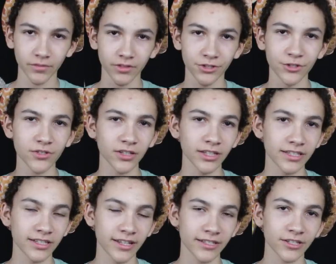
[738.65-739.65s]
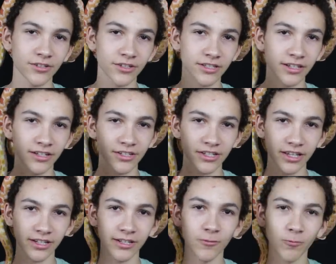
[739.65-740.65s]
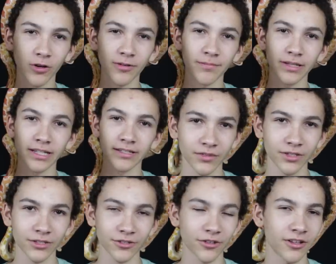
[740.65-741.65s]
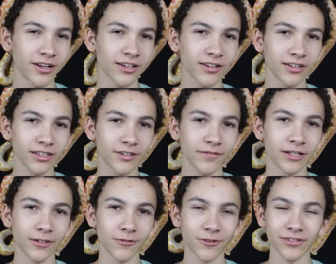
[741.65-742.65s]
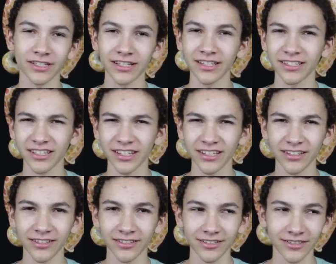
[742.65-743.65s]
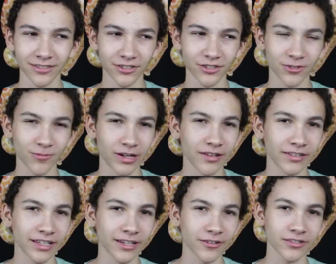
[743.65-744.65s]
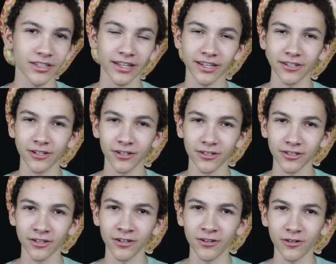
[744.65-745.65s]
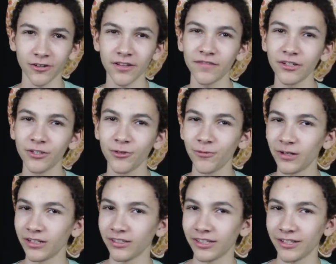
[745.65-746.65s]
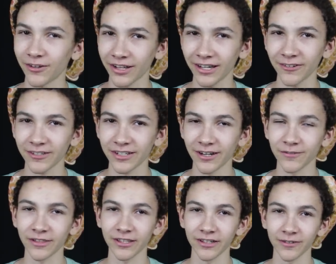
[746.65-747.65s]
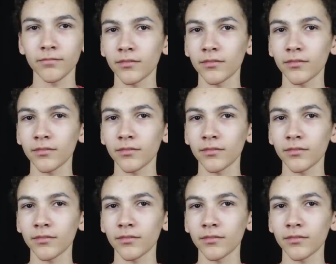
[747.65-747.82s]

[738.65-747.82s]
Usually snakes are just going to shed in one piece, so they're not going to leave any gross dead skin just around the house like a dog, or even you will in your couch and everything.